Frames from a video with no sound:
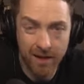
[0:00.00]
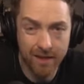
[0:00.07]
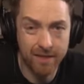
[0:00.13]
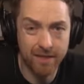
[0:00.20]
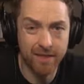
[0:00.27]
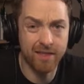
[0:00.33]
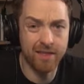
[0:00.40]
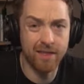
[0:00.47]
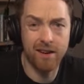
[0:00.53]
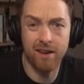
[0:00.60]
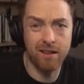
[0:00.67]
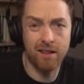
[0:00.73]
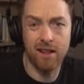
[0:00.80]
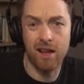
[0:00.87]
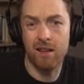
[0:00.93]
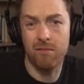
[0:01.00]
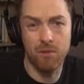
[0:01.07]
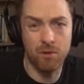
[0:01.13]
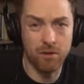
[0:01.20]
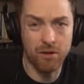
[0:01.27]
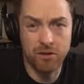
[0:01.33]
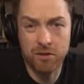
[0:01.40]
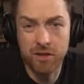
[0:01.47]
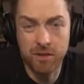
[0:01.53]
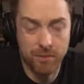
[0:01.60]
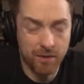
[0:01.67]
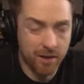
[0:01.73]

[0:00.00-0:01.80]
they're a lot more adjustable.